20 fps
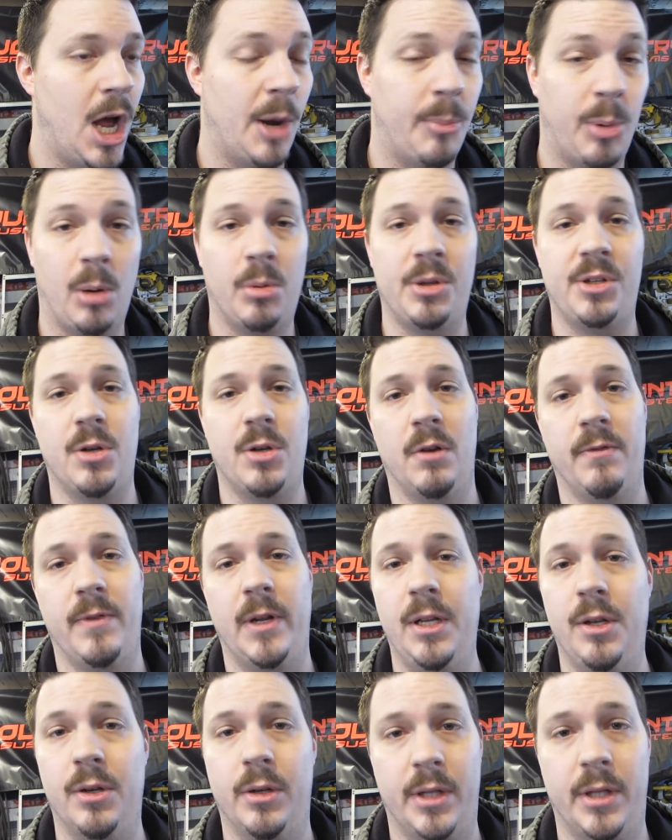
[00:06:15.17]
I'll probably start
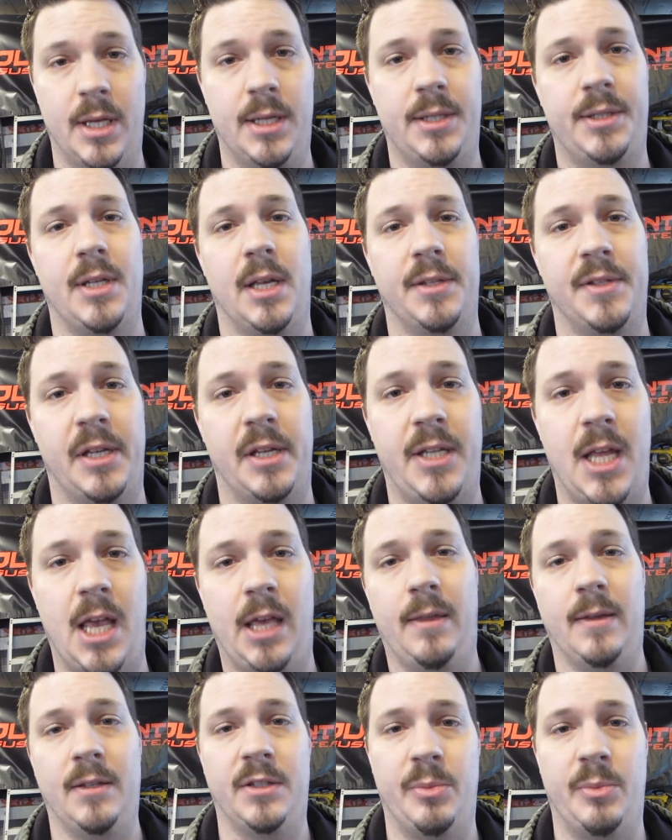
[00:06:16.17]
videoing this as I
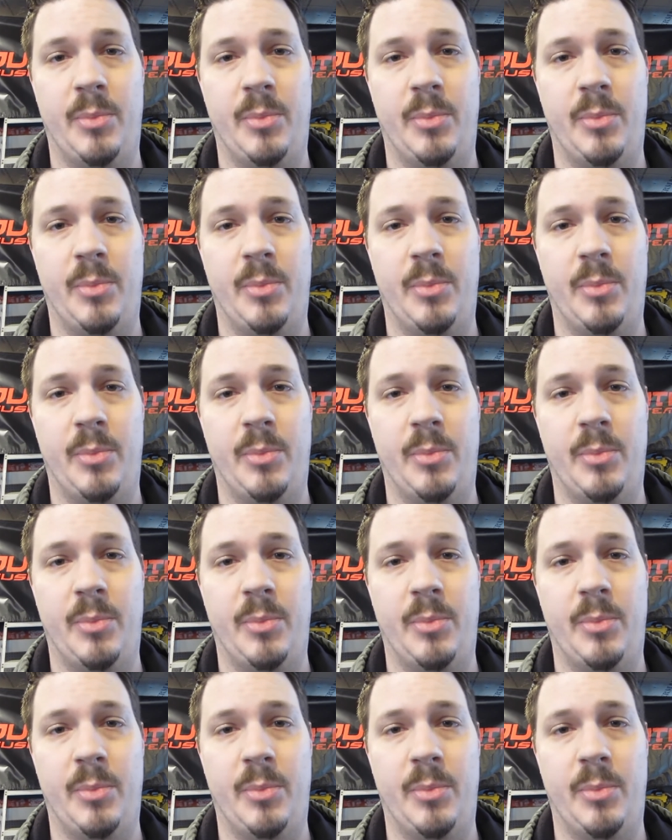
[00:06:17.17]
take things